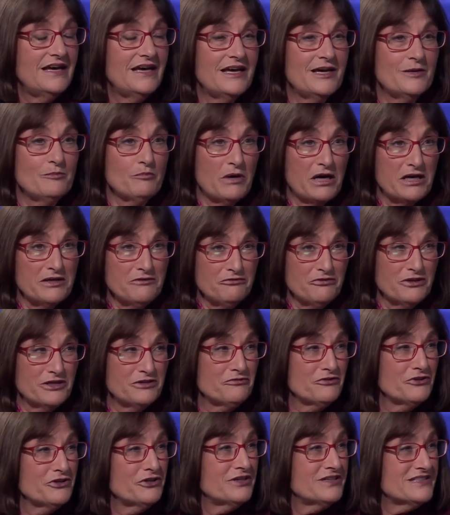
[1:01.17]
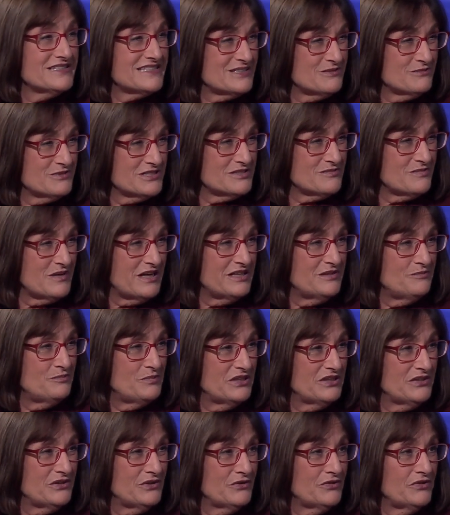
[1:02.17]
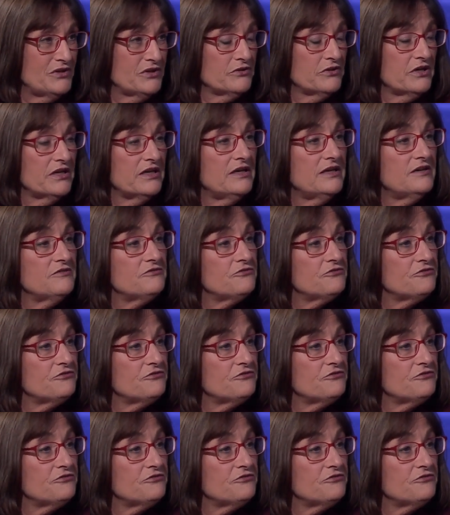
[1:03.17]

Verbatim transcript: and my favorite, because it was my bill, they're going to have